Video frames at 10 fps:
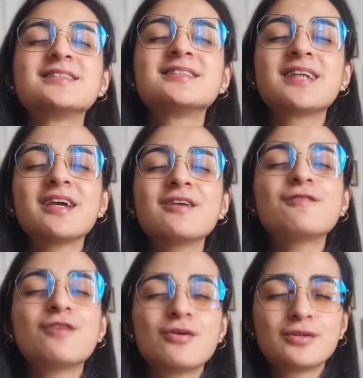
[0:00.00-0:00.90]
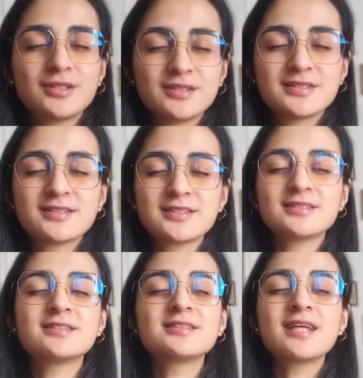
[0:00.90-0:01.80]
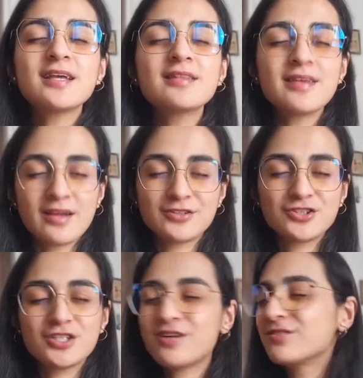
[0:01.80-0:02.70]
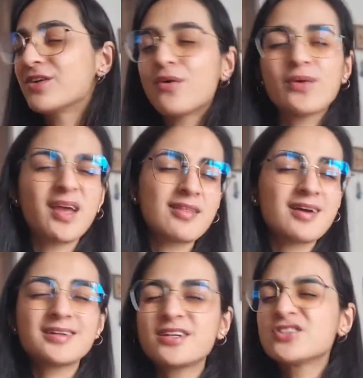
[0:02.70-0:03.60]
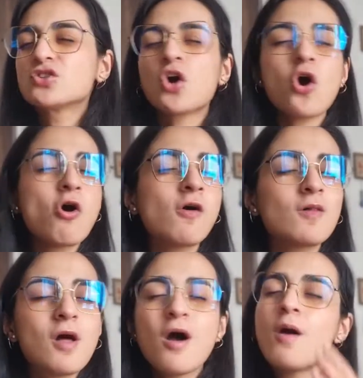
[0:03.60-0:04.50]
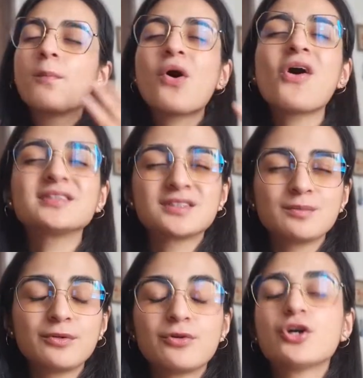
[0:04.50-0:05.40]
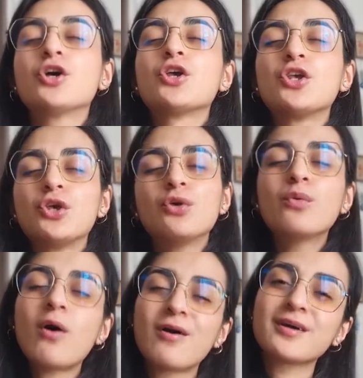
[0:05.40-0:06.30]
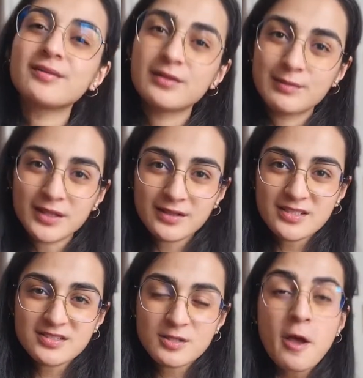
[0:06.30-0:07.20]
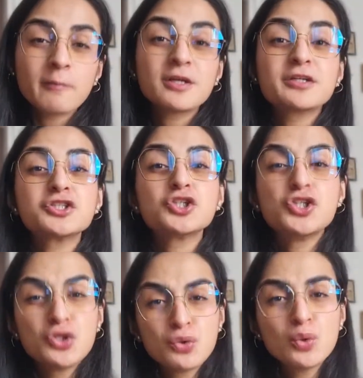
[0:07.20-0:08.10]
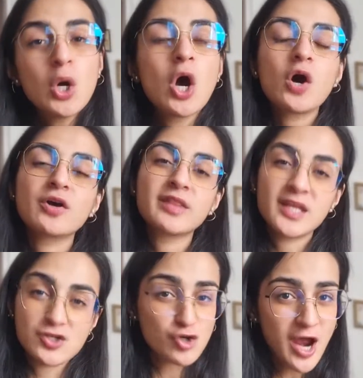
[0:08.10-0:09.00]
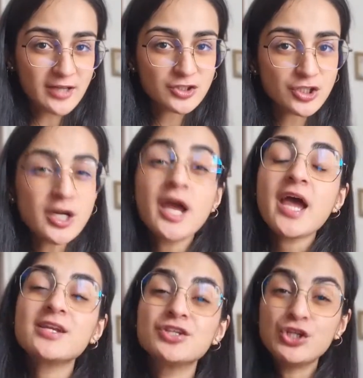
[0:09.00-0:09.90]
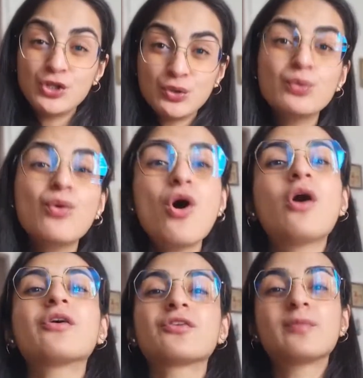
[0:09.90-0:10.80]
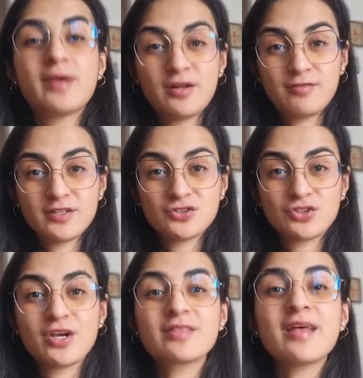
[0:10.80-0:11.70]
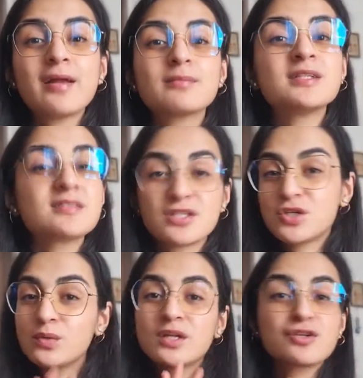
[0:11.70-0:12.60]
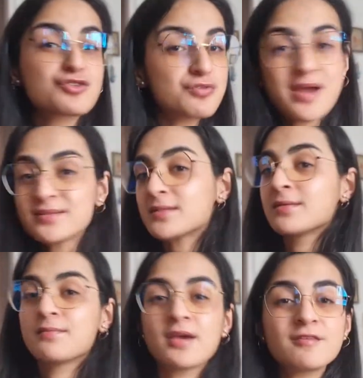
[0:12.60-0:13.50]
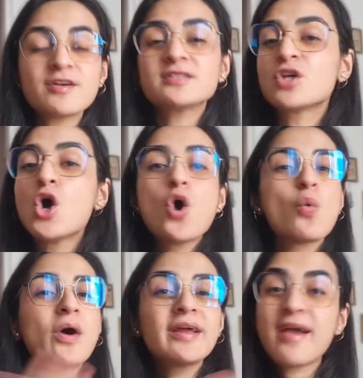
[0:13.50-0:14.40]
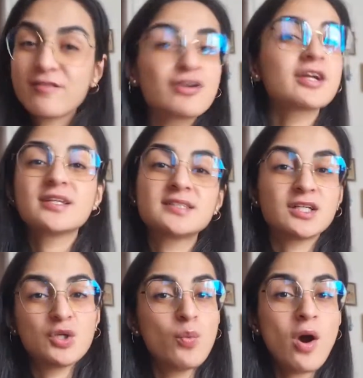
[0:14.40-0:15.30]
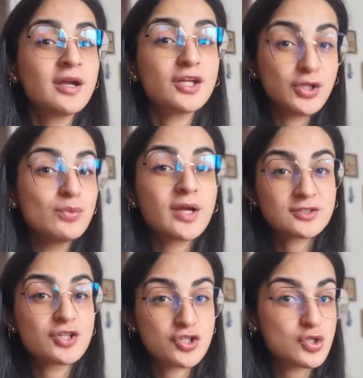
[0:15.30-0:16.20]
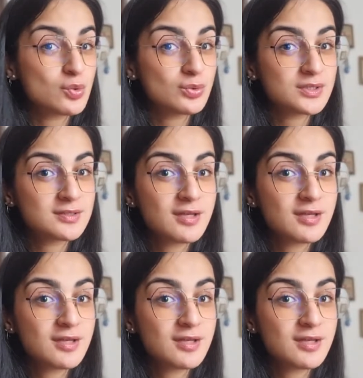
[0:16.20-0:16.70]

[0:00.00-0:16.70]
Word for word: stay focused and stay in the energy of knowing that it is all possible. You are limitless because you are the attractor and you are the manifester. And that means that you can attract and manifest whatever it is that you want. You get to choose.